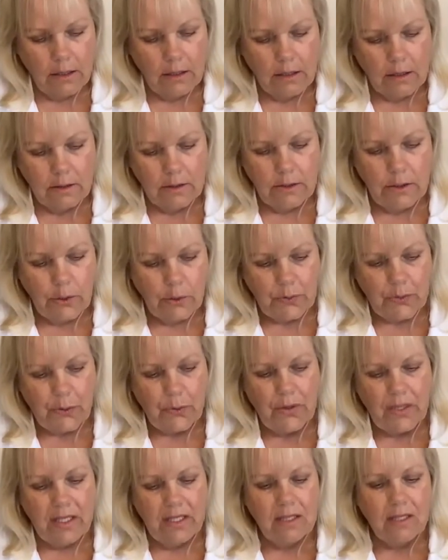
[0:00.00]
you know, so
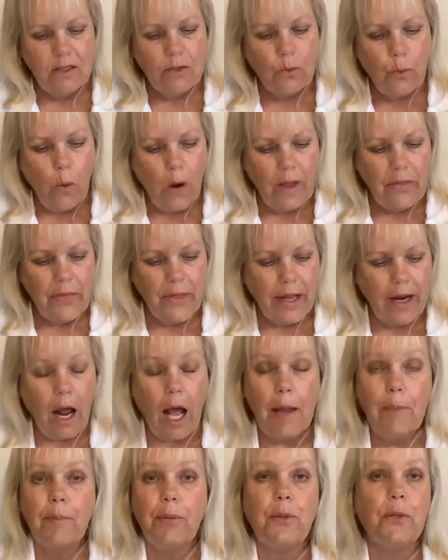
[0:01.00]
this is one that
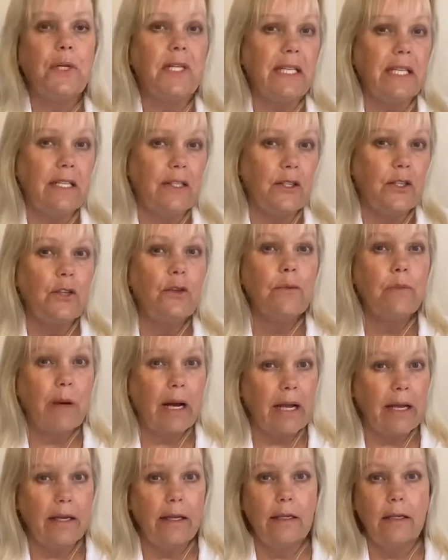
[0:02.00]
I put into
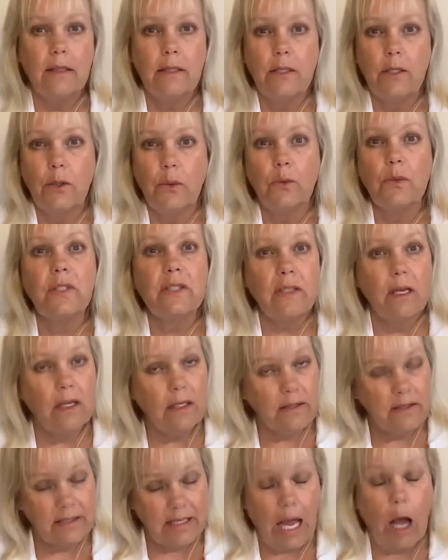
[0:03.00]
my, you know,
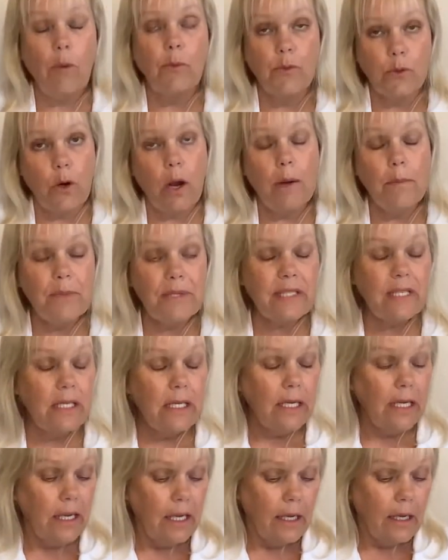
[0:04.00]
scalp drops,
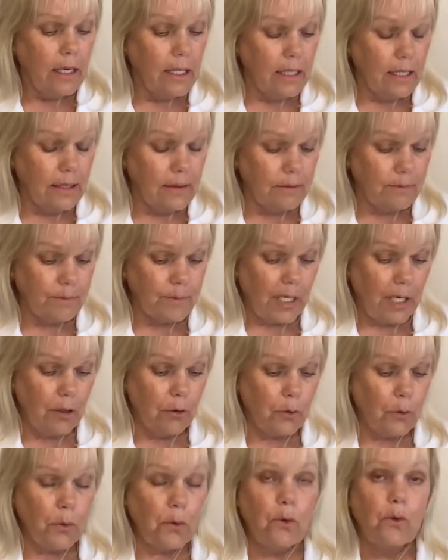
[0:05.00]
hair
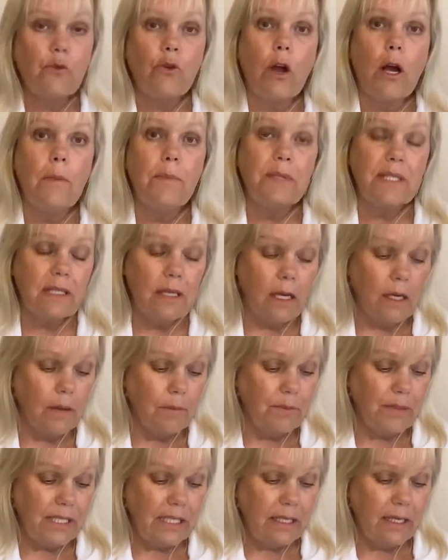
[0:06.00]
growth drops,
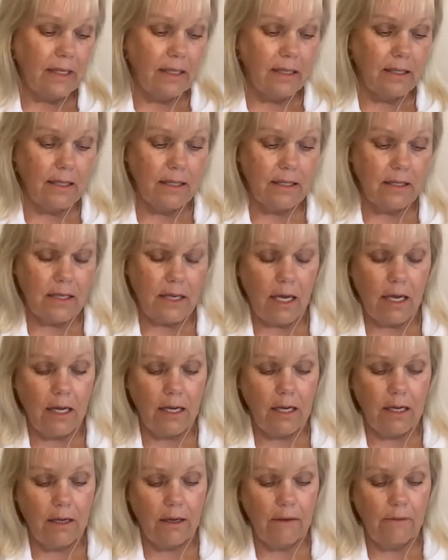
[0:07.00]
because
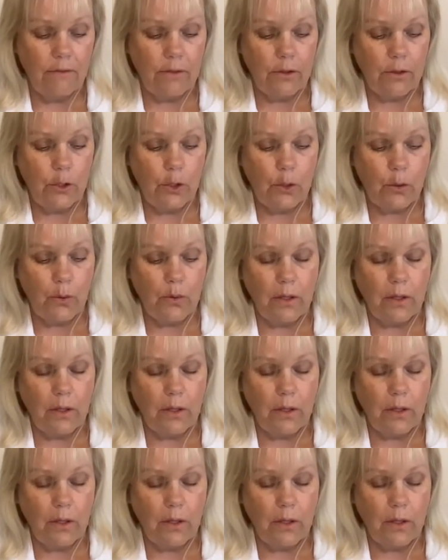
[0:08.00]
of, you know,